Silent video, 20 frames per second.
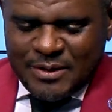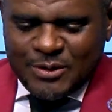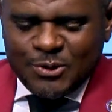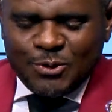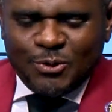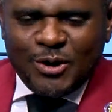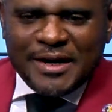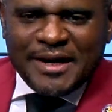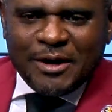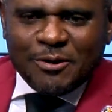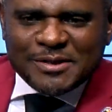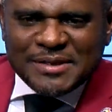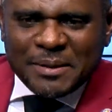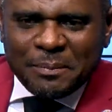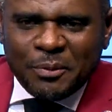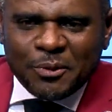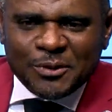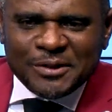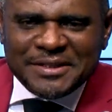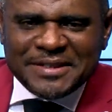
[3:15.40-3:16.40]
No wonder I'll
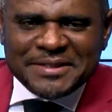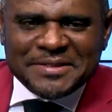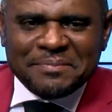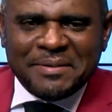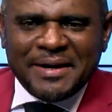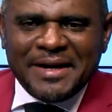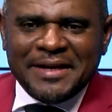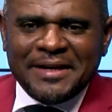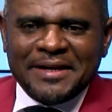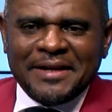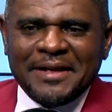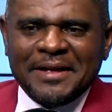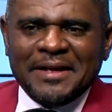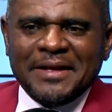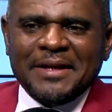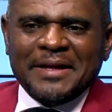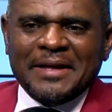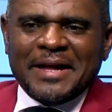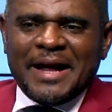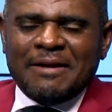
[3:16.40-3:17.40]
support this by
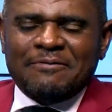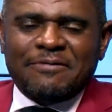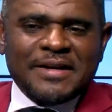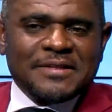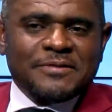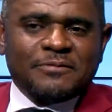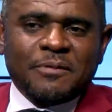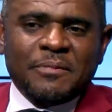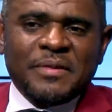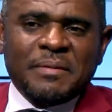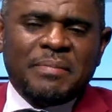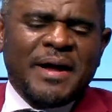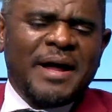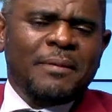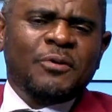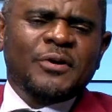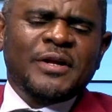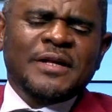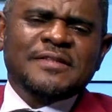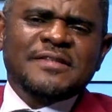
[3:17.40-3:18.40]
a verse from the
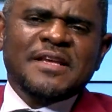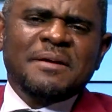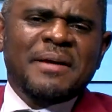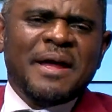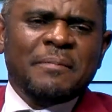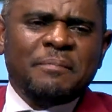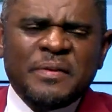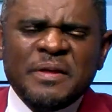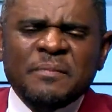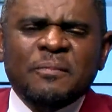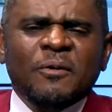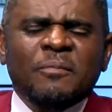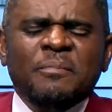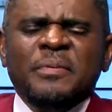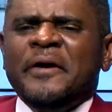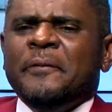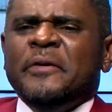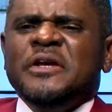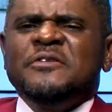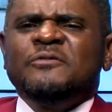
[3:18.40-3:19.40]
Bible that says, my people
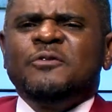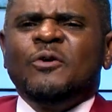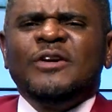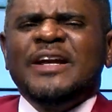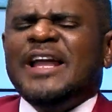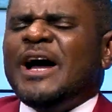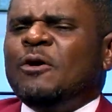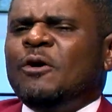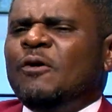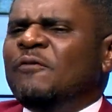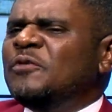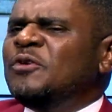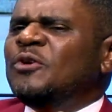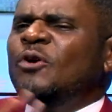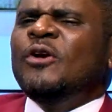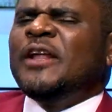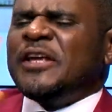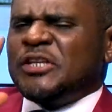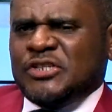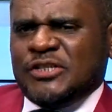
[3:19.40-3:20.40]
perish for lack of
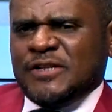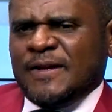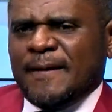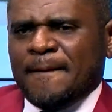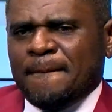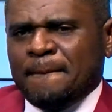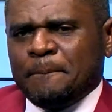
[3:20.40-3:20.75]
knowledge.